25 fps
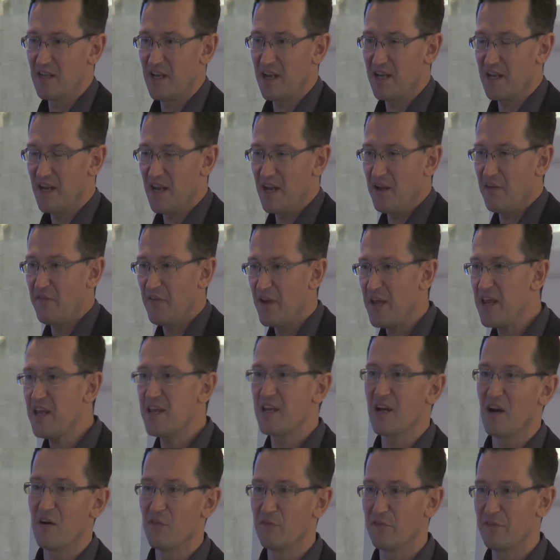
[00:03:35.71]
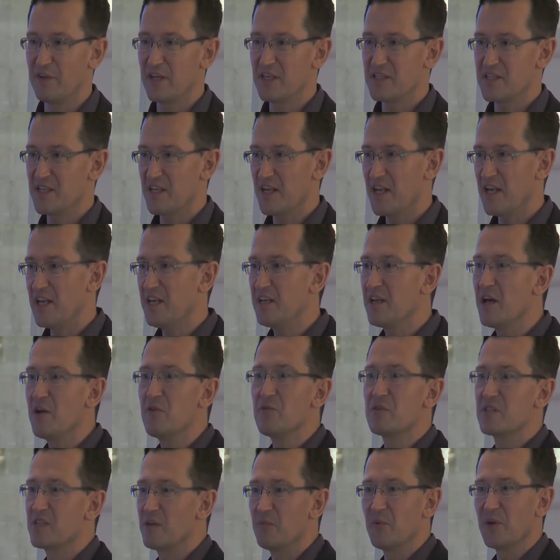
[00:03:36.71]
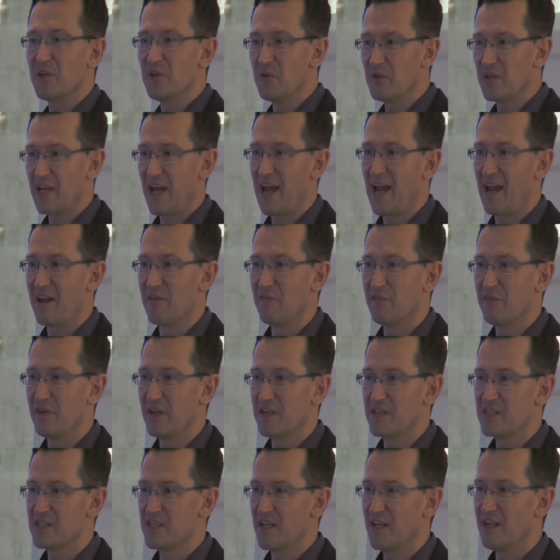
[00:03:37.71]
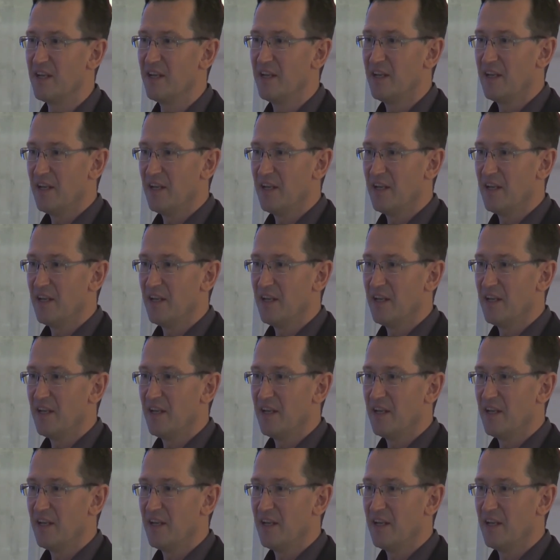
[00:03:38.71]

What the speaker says: And if he can't fix it, he knows someone who can fix it.